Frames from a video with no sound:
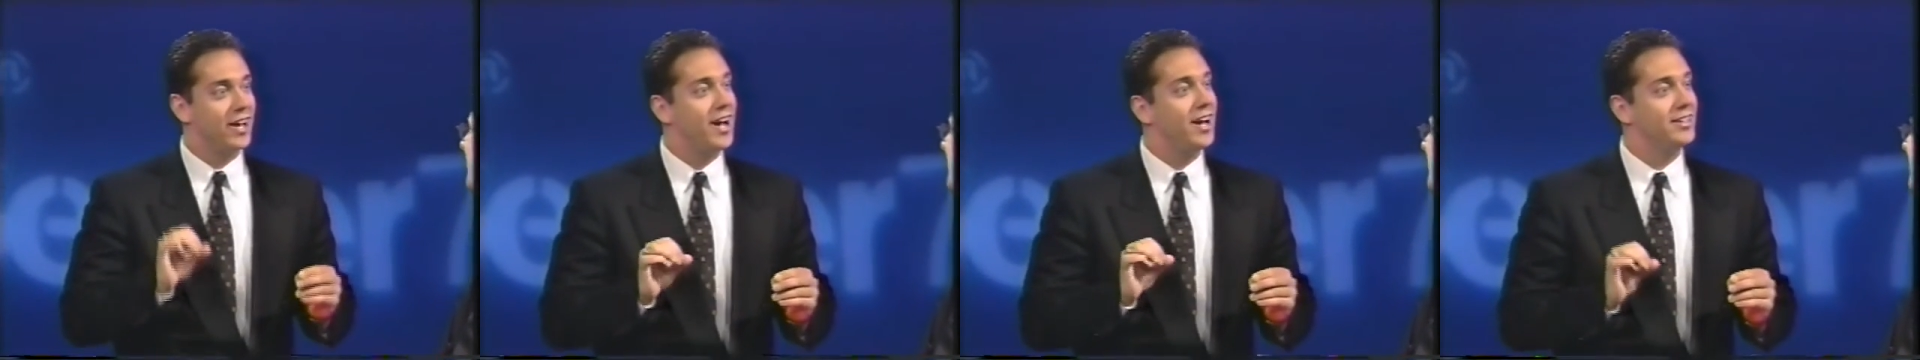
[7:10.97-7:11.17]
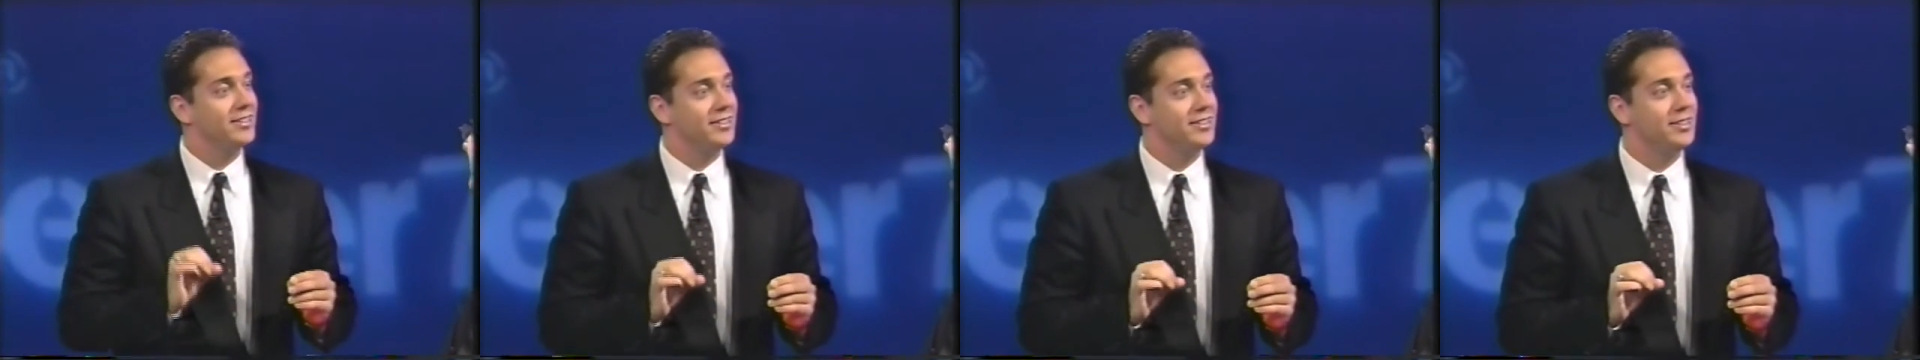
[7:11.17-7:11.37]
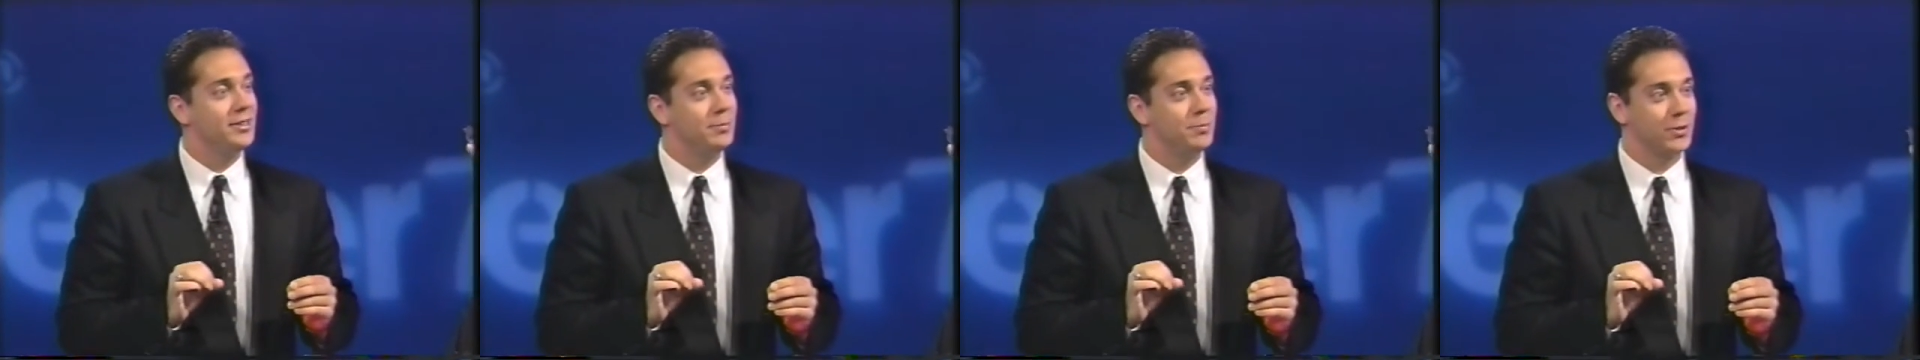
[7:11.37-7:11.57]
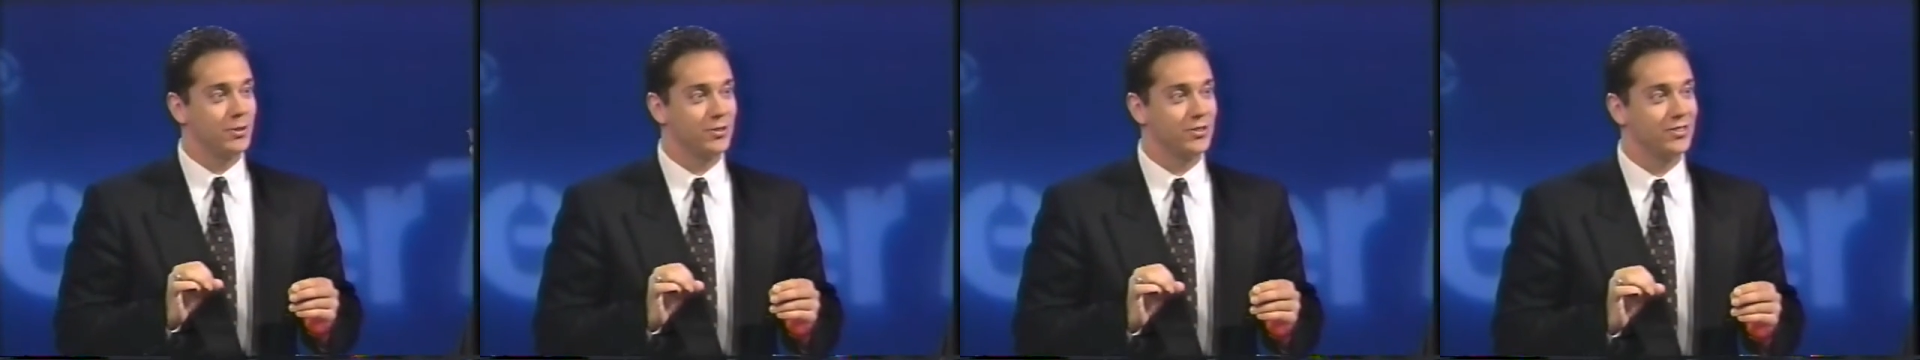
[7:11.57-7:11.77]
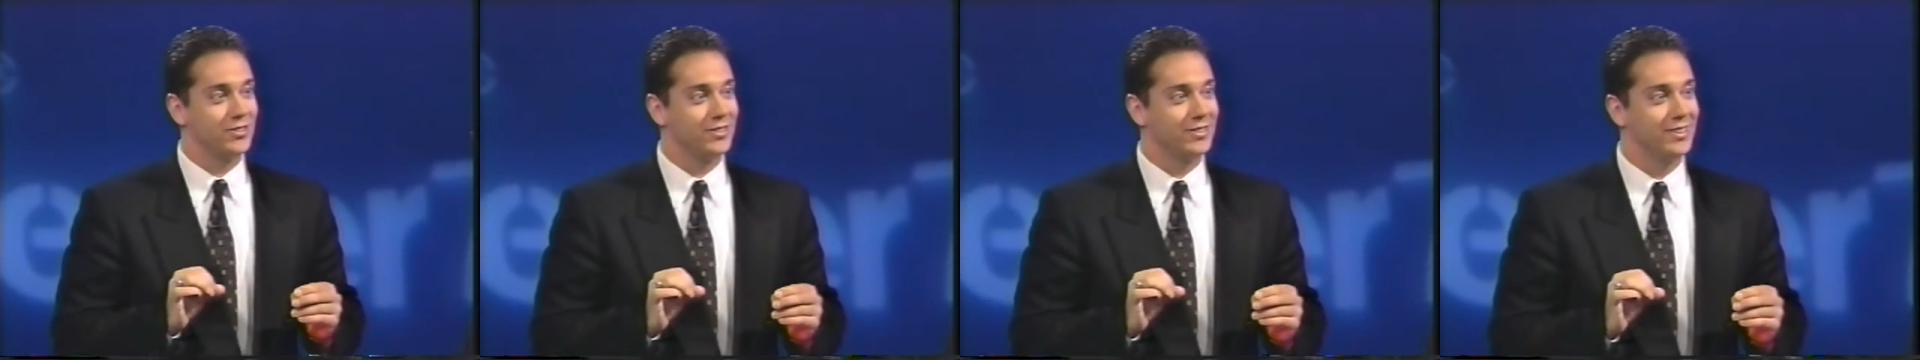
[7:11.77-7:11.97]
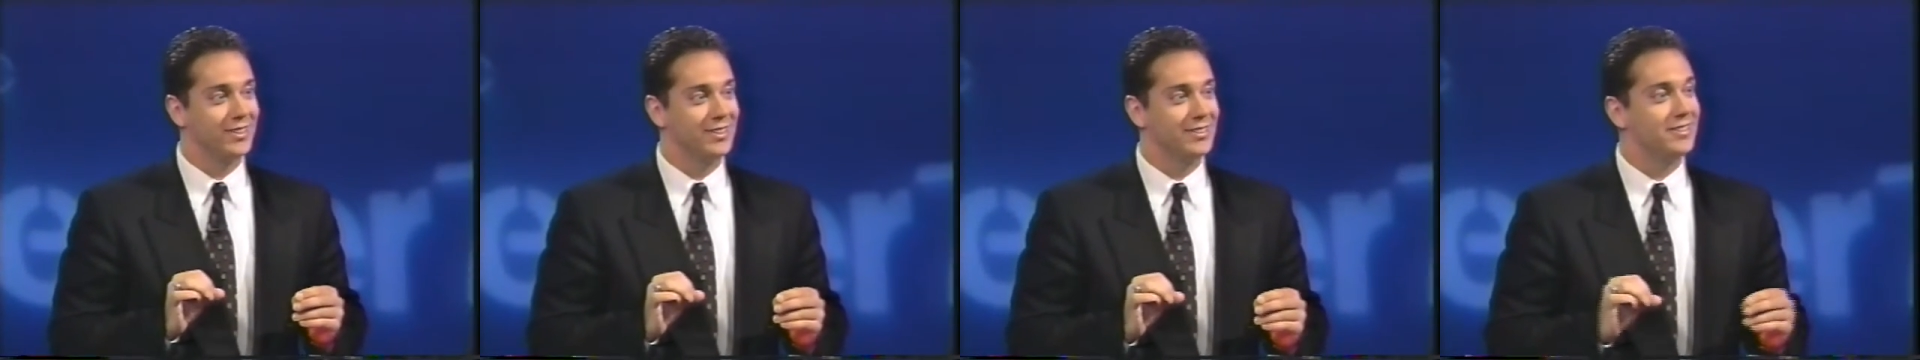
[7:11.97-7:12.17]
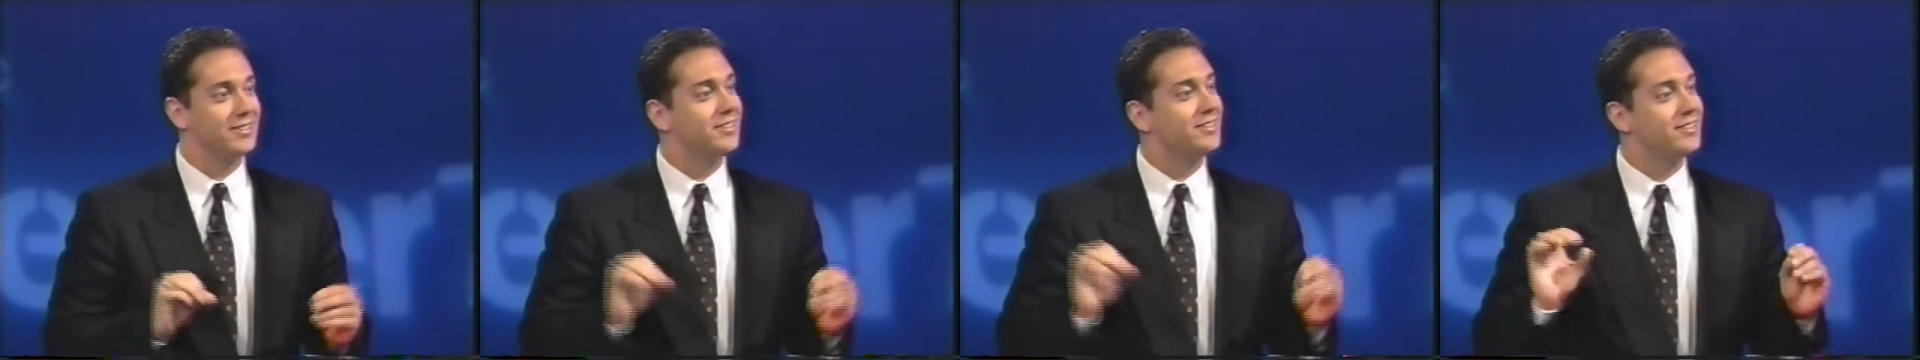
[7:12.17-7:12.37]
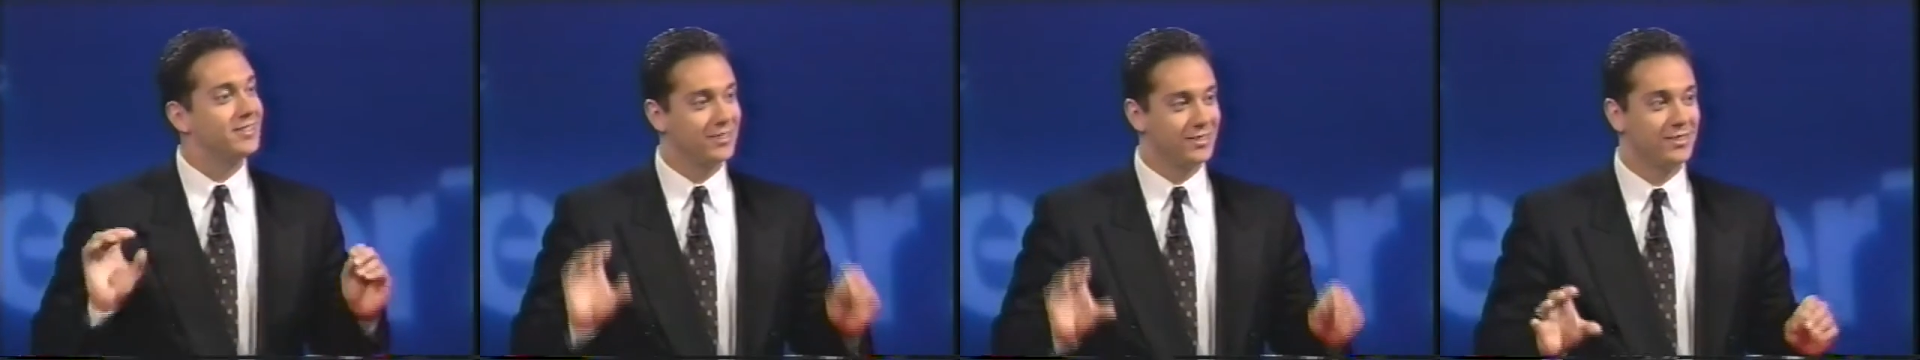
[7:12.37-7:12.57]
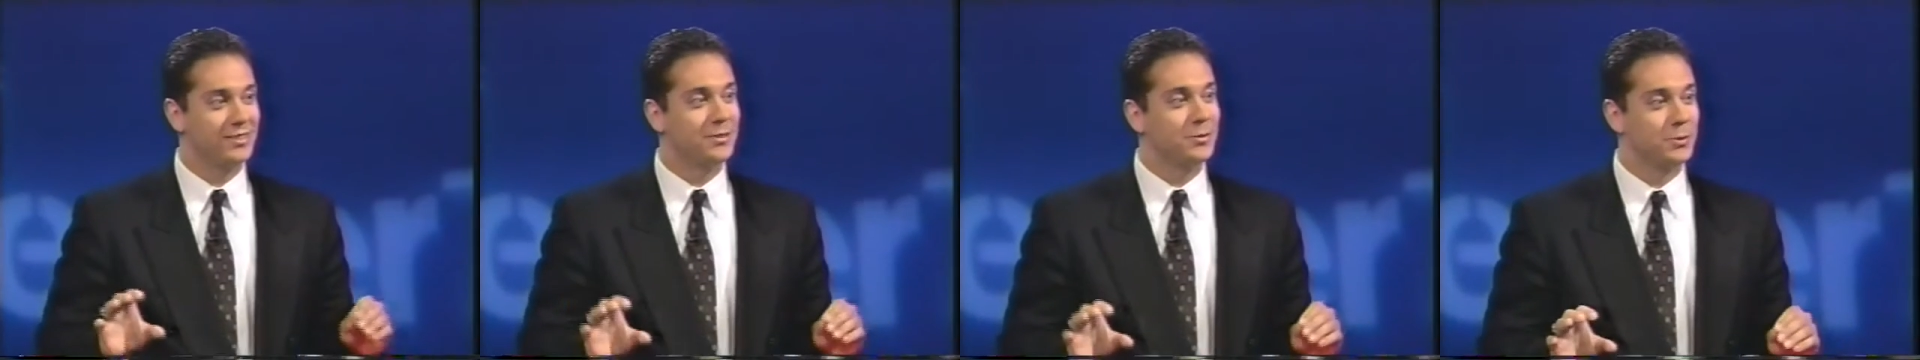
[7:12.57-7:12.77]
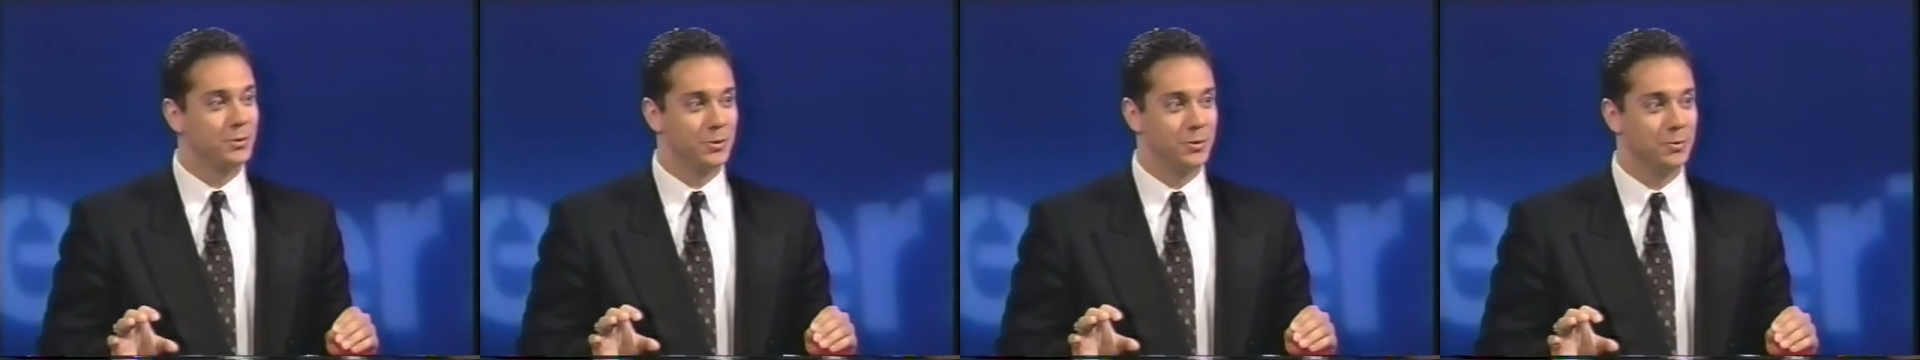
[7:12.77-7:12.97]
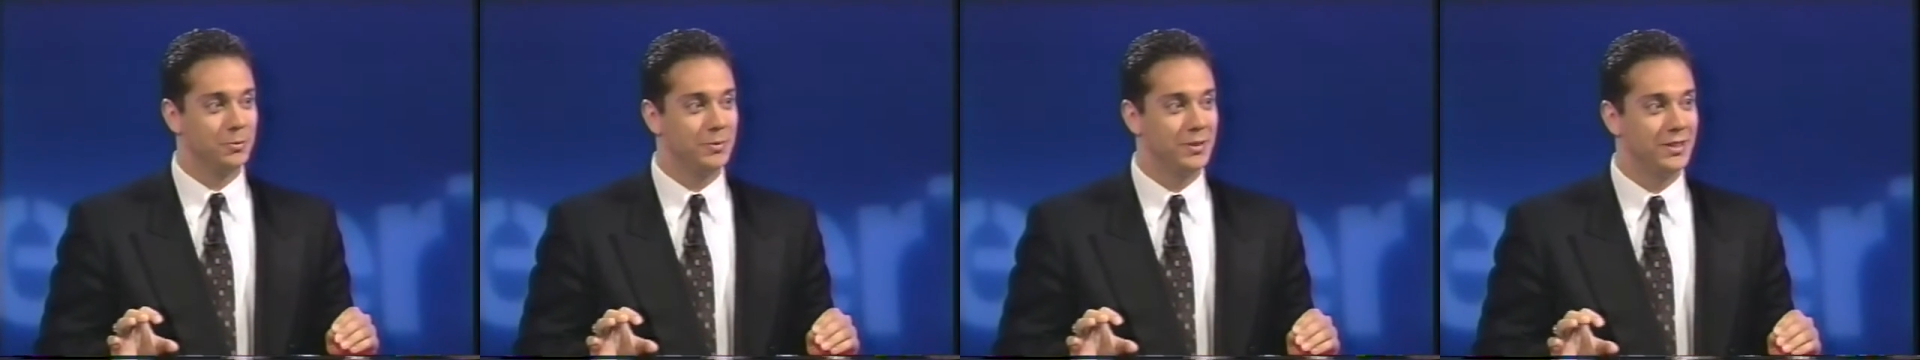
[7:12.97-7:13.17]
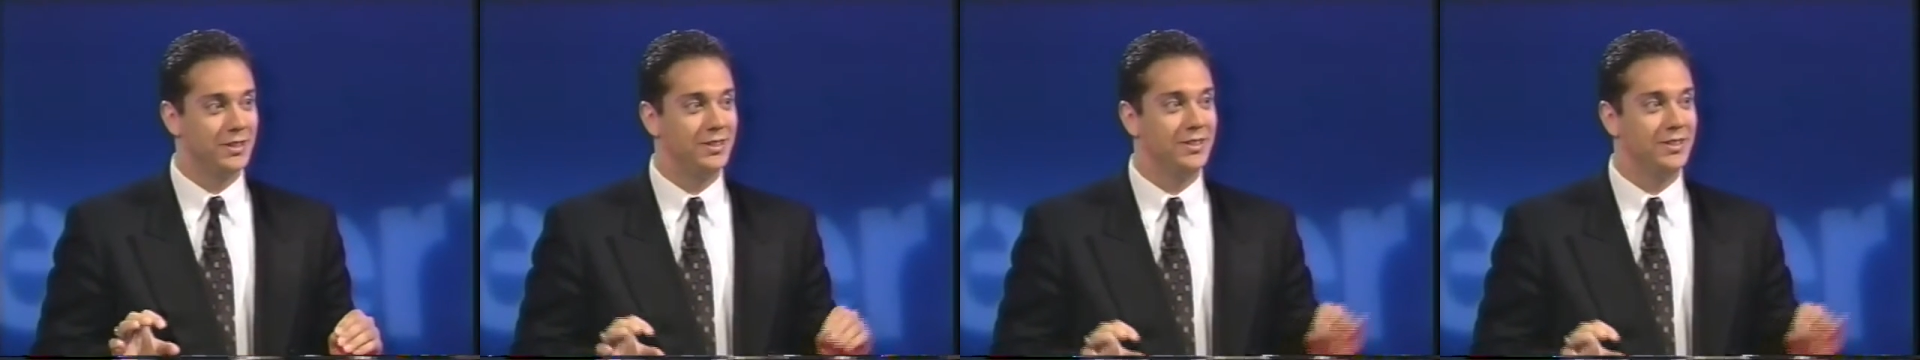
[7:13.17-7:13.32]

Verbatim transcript: I T person to sit in a room,